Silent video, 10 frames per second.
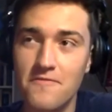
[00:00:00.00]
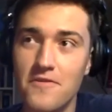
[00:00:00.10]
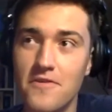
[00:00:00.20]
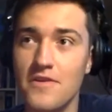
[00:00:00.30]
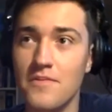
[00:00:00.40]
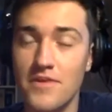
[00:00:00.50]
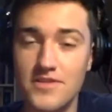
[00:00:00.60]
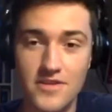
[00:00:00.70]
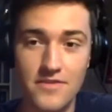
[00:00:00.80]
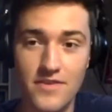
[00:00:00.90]
for
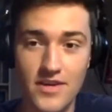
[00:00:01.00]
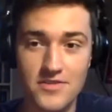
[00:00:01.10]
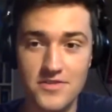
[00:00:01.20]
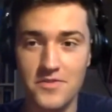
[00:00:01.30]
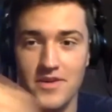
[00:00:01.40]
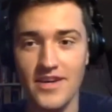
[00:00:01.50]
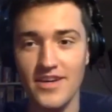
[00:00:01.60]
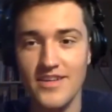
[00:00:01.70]
president of ASUA?